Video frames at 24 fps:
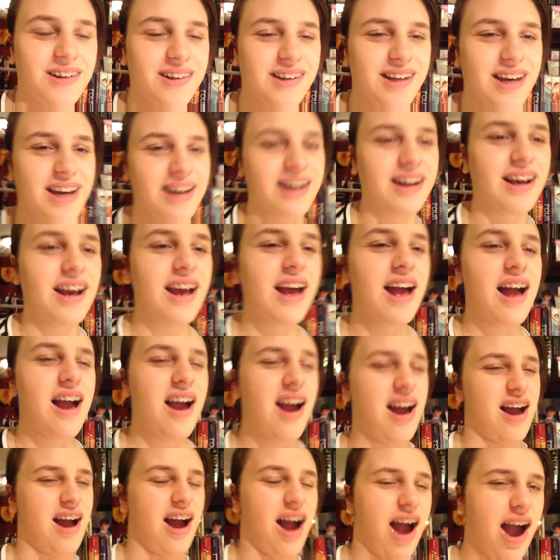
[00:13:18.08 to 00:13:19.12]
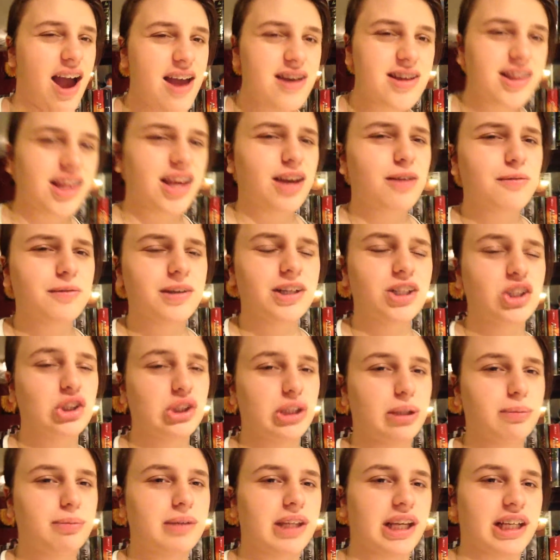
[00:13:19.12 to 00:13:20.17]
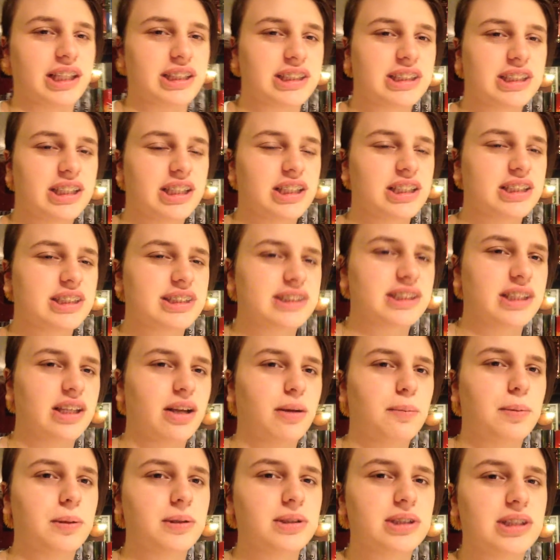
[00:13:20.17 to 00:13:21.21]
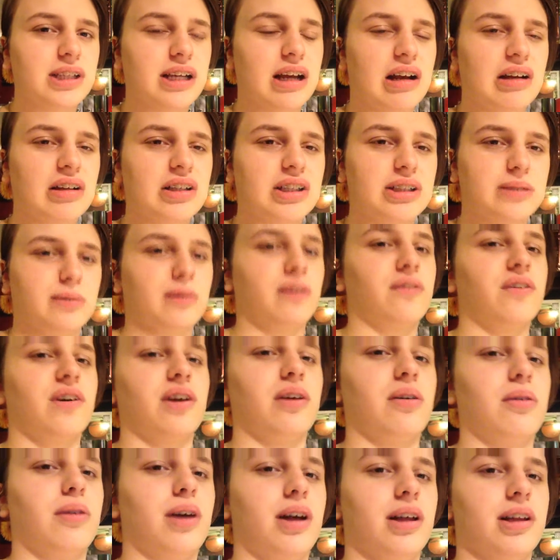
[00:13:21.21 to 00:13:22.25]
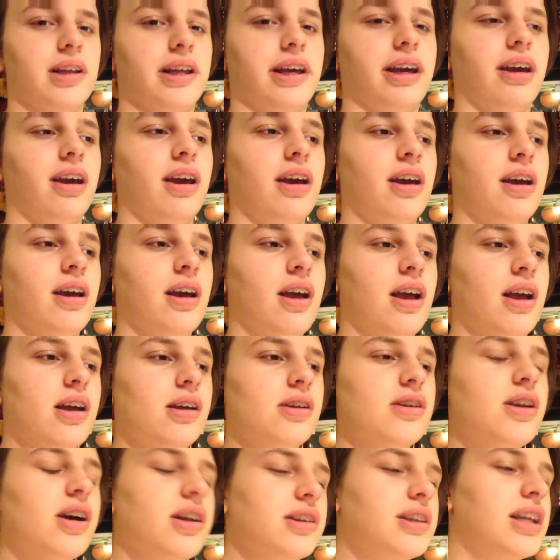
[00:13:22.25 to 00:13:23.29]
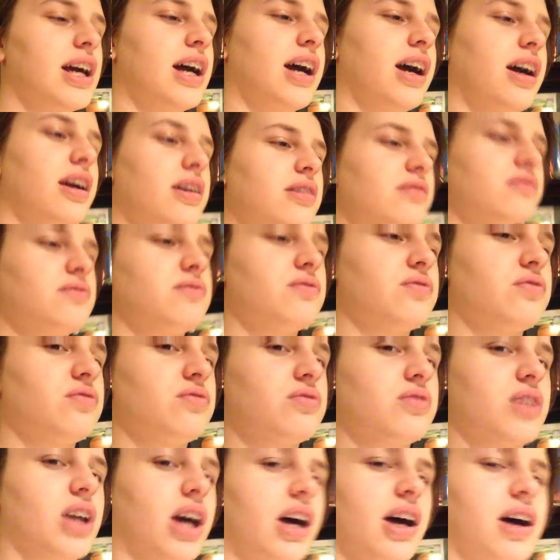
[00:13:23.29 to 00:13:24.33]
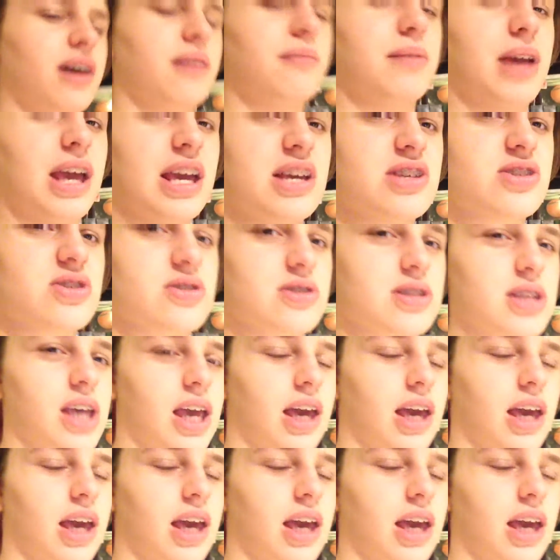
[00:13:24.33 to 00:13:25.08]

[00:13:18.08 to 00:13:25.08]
all that. I think I'm gonna ship this because their personalities work very well. Like, not that Hazel's